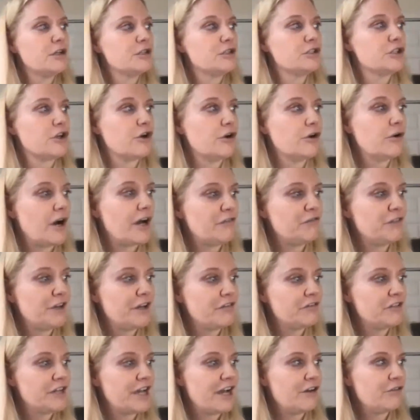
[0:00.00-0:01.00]
So I
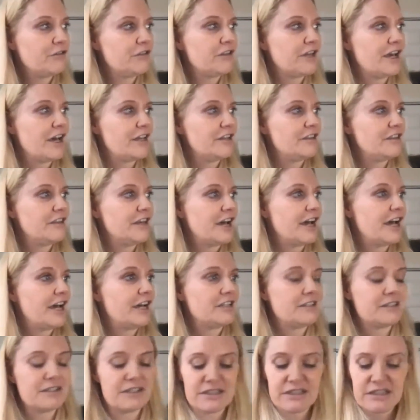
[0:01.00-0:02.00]
found out that
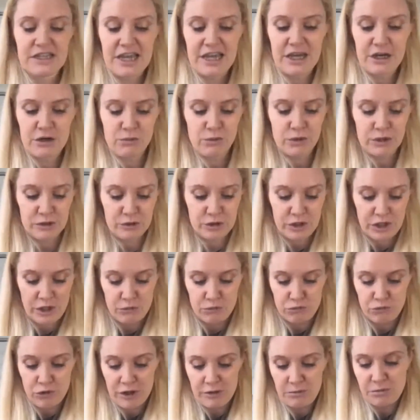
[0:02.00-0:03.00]
that snake was
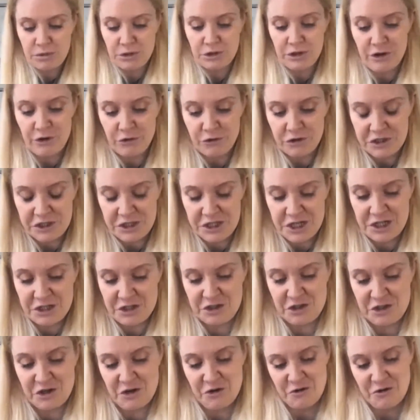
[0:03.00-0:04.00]
right below the
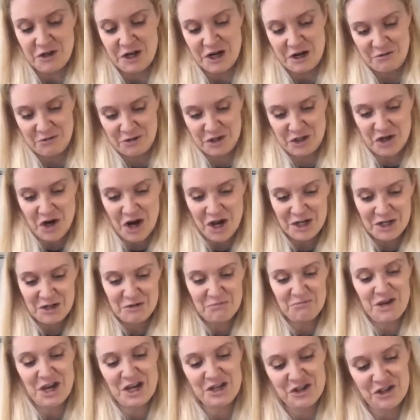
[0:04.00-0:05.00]
sandstone that I was trying
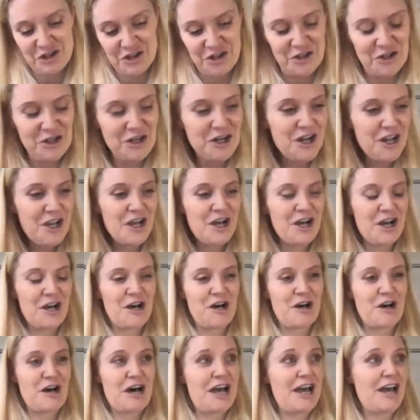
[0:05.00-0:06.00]
to measure.
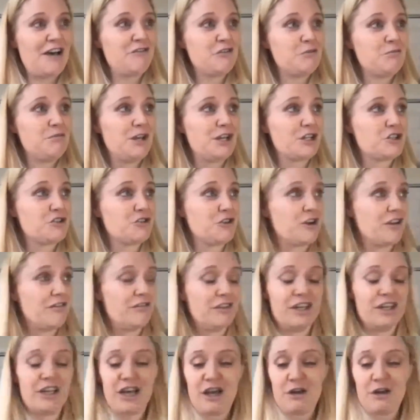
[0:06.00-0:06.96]
I have a picture of it.